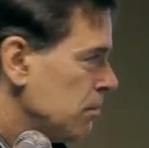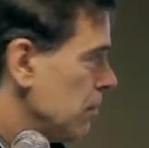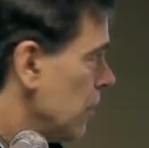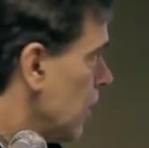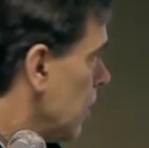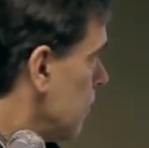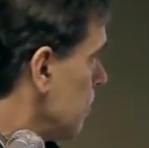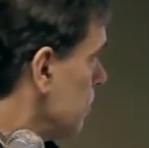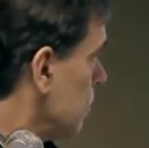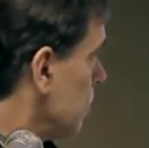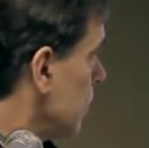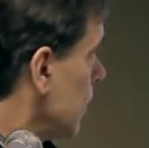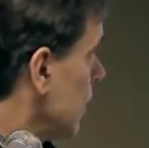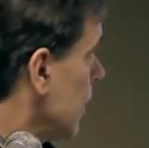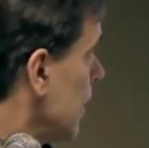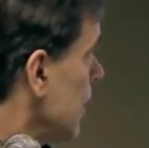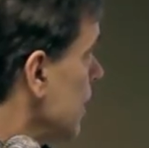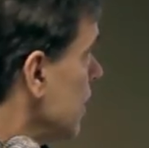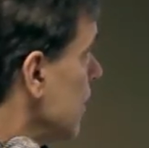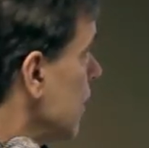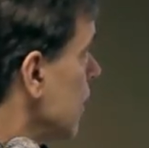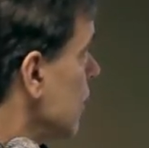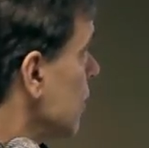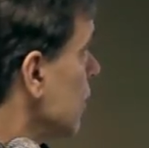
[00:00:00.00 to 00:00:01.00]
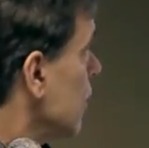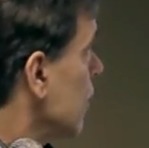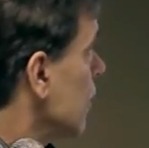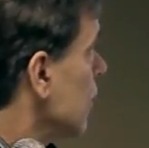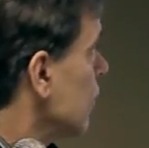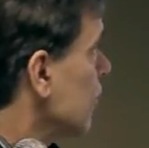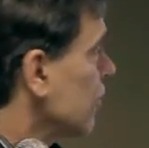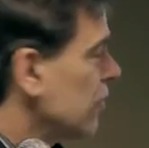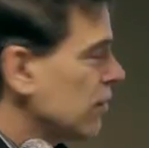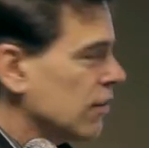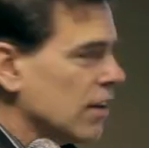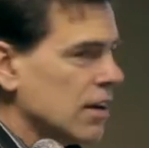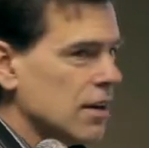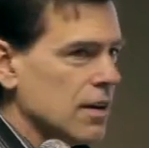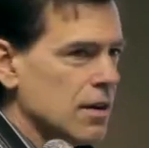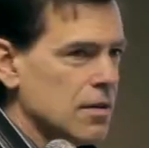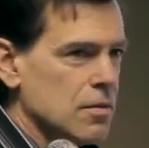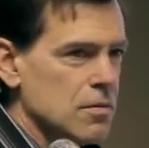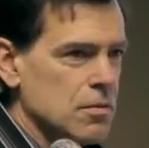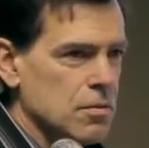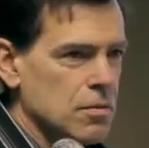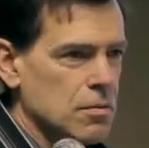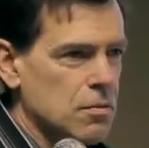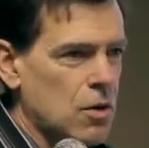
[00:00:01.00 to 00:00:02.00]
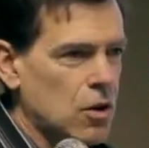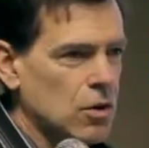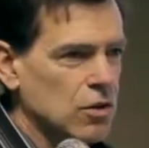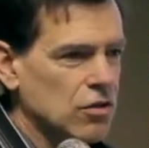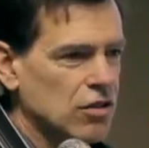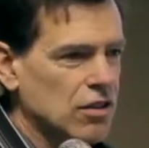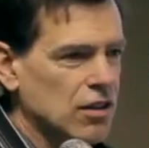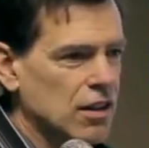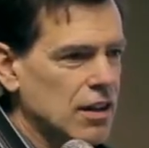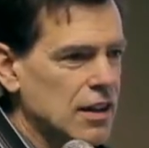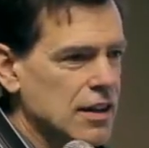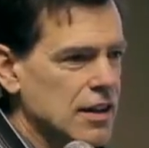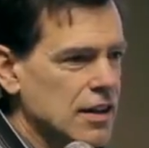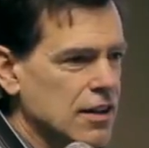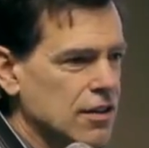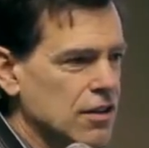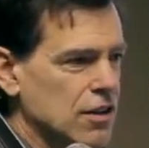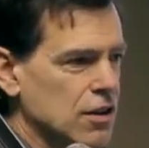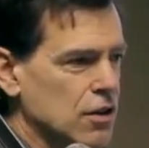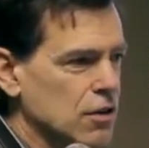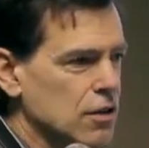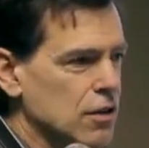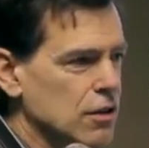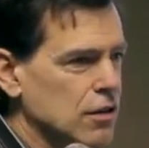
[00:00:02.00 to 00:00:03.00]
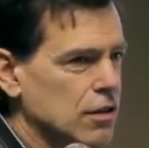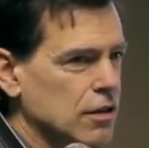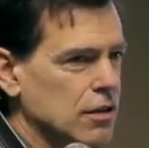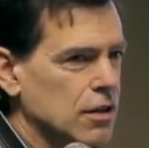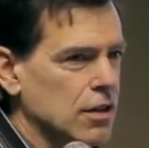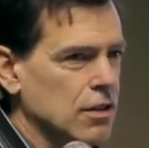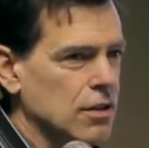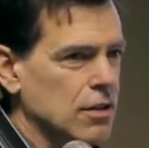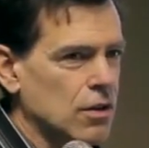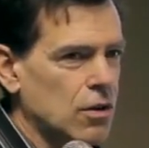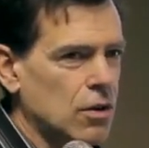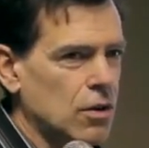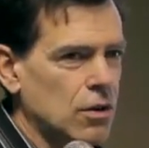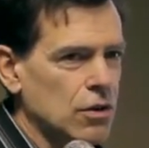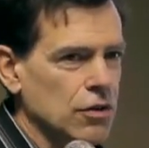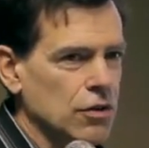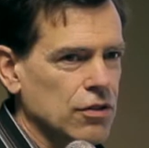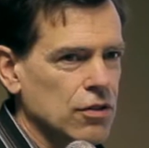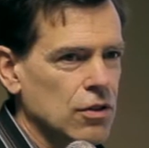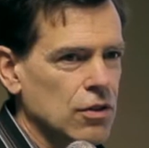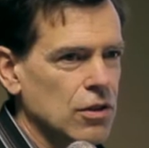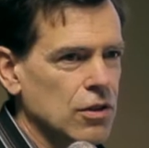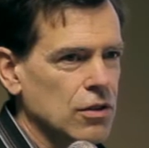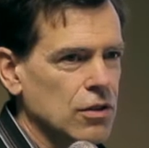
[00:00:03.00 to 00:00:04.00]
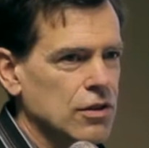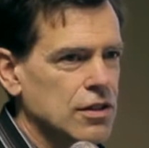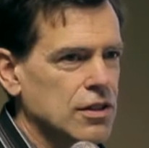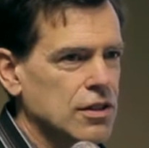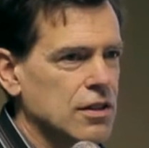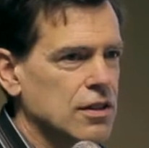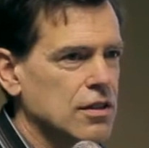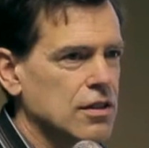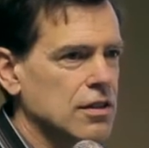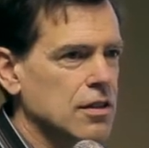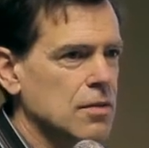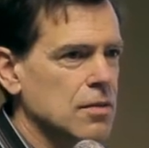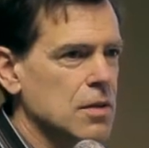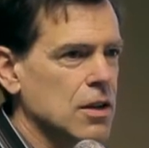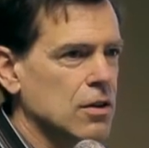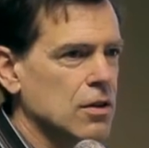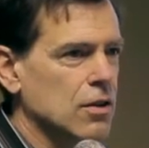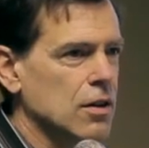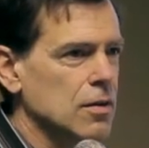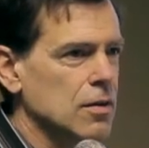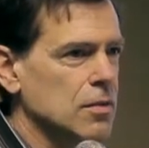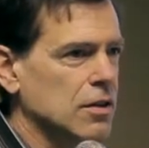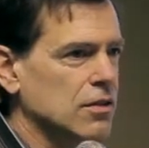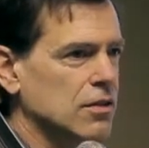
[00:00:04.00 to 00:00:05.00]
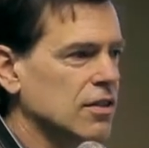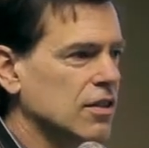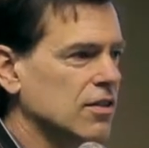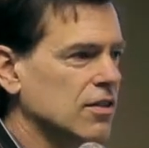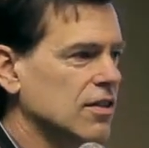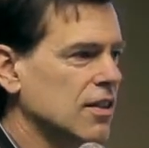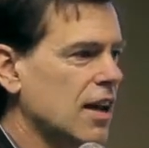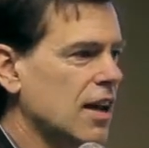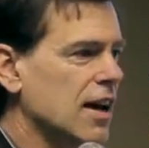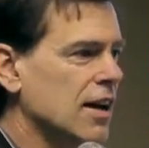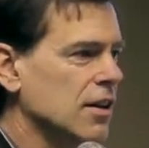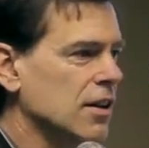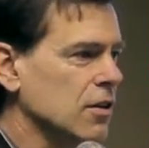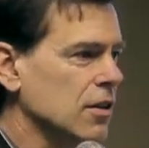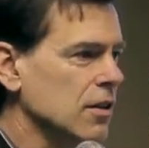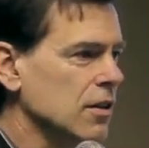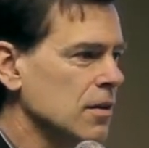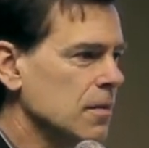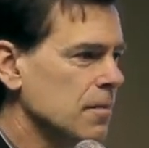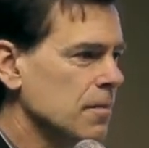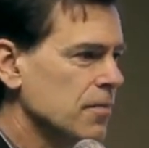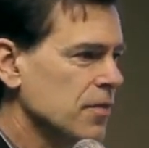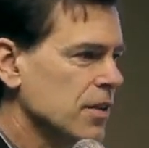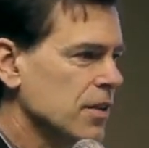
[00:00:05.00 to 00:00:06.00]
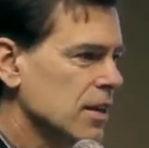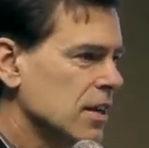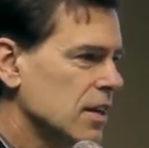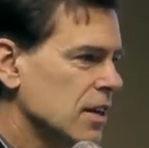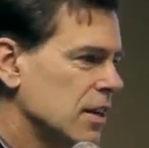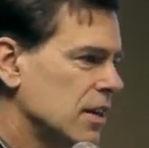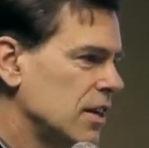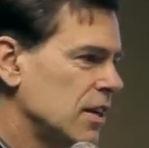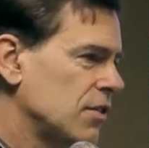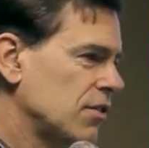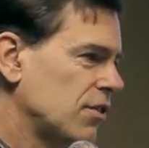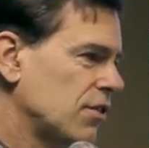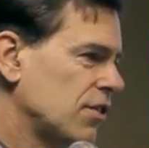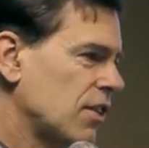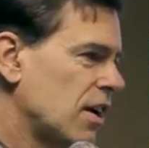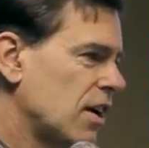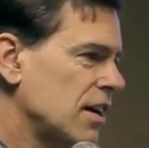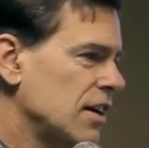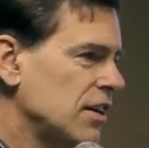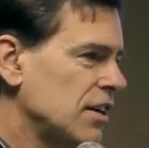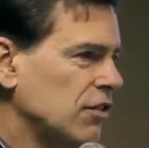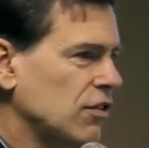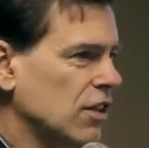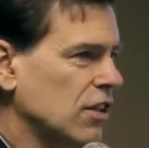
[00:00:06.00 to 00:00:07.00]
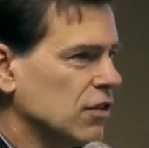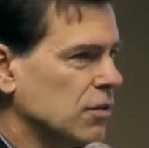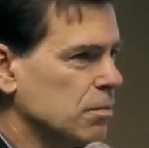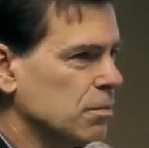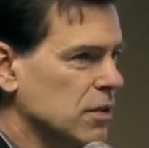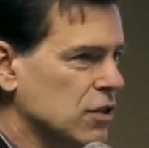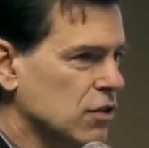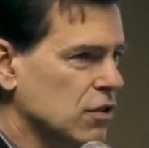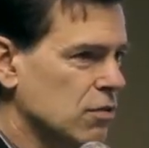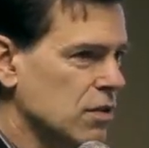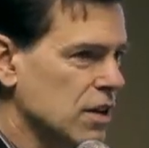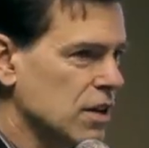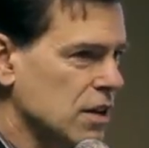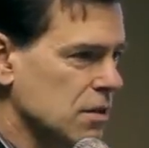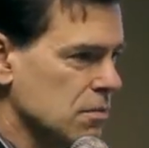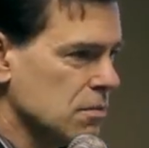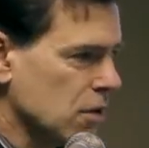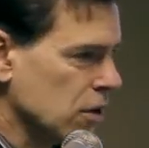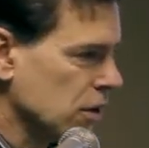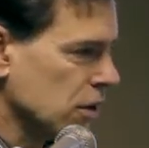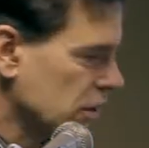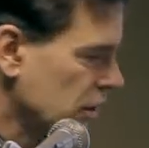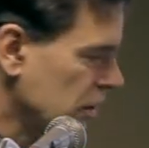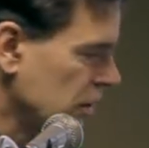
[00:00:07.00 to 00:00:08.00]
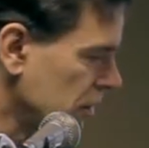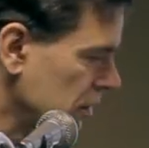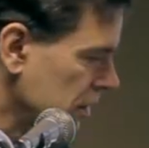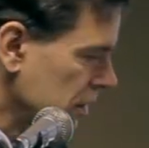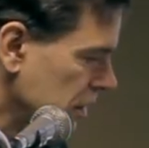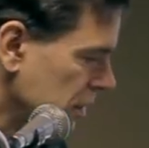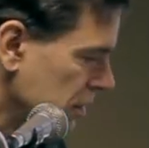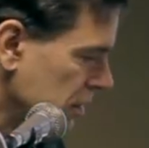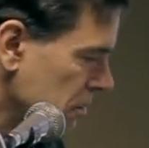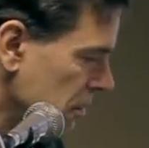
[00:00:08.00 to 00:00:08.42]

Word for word: a planet that's uh, most like the Earth in the whole solar system. It orbits Saturn. In size, it's between Mercury and